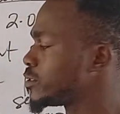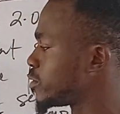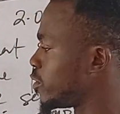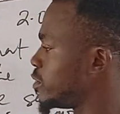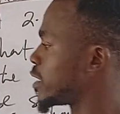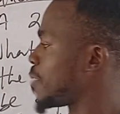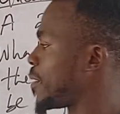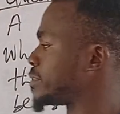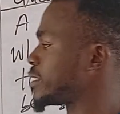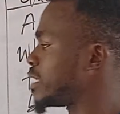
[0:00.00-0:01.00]
So the
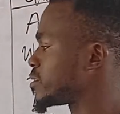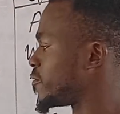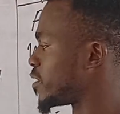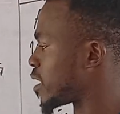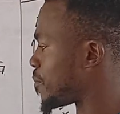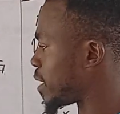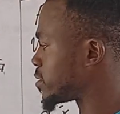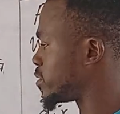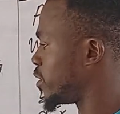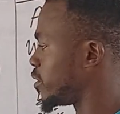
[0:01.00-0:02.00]
capacitance of the
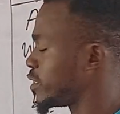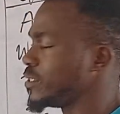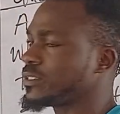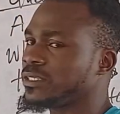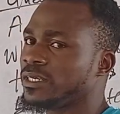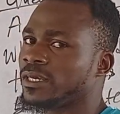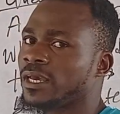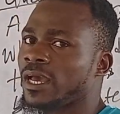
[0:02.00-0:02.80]
capacitor is C,